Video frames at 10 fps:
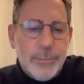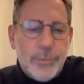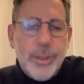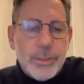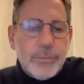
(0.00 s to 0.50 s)

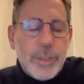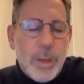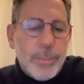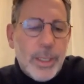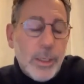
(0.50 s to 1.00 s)
freeze of
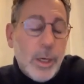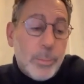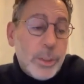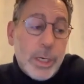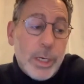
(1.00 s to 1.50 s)
something,
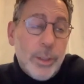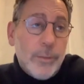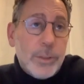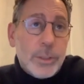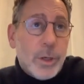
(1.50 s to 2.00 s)
particularly
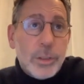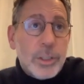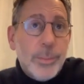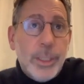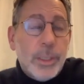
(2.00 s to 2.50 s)
if it starts
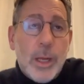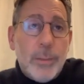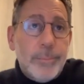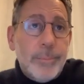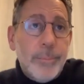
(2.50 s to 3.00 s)
to become,